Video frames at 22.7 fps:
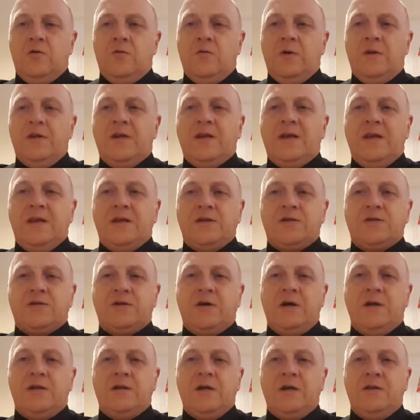when you get it
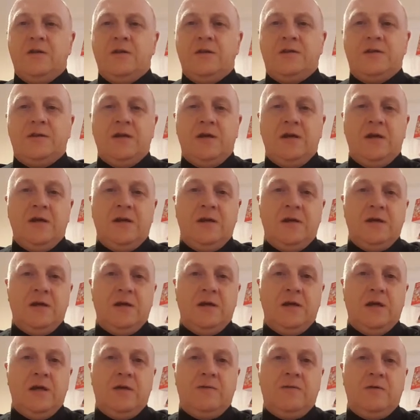straight out the tin,
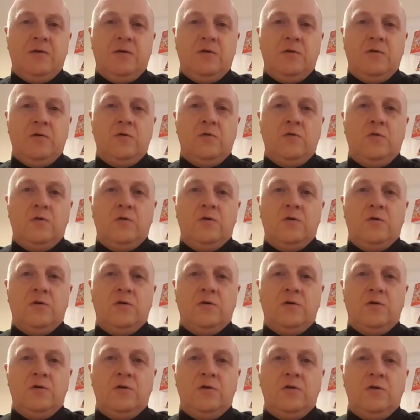if you
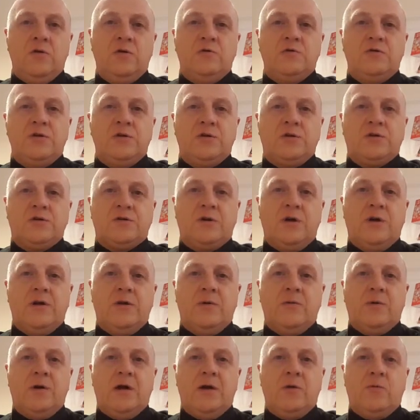use it straight
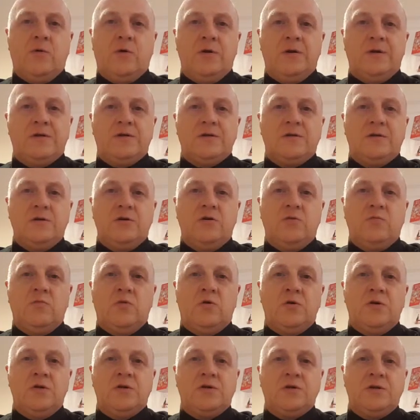away while it's still
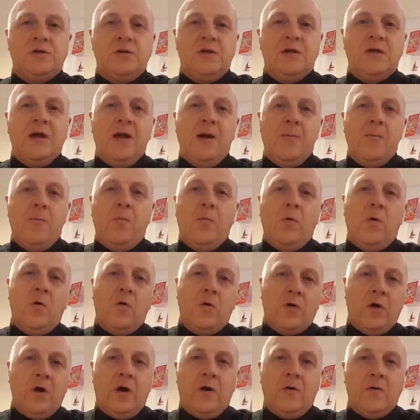moist, you get
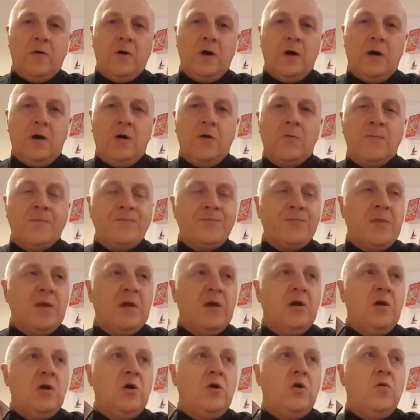more cocoa.
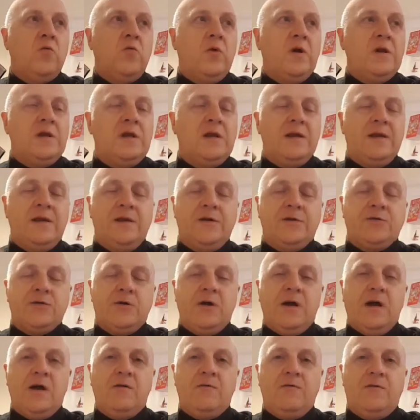When you let it
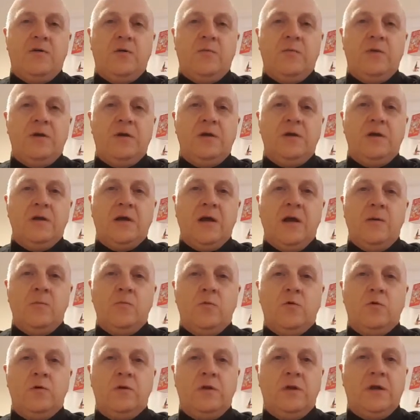dry out for a bit, you get
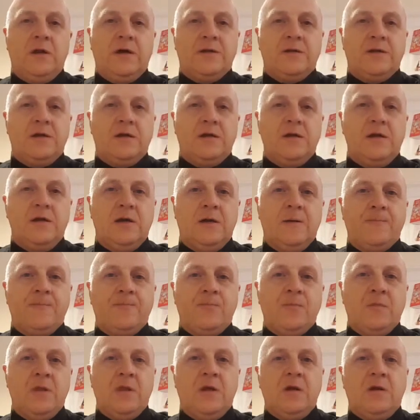more of the latakia.
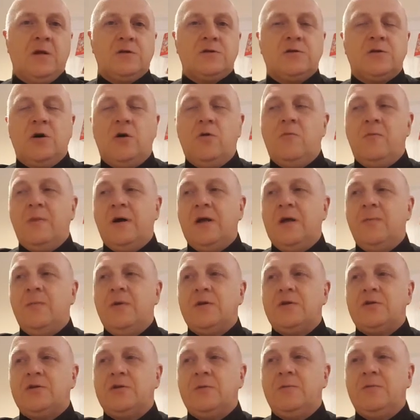So maybe
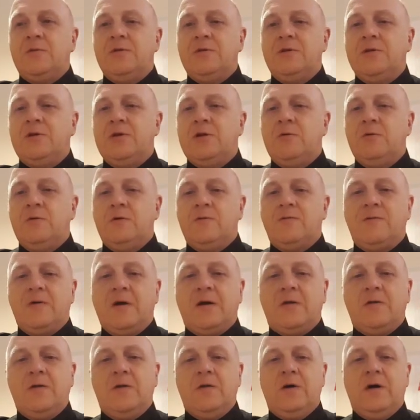it's something to do with the
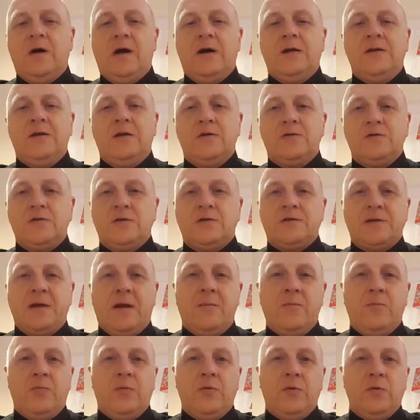fact that I had it as a
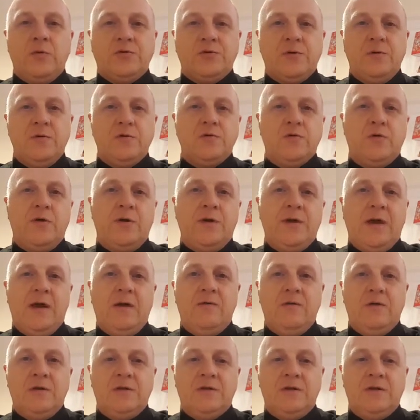sample, so it was already out the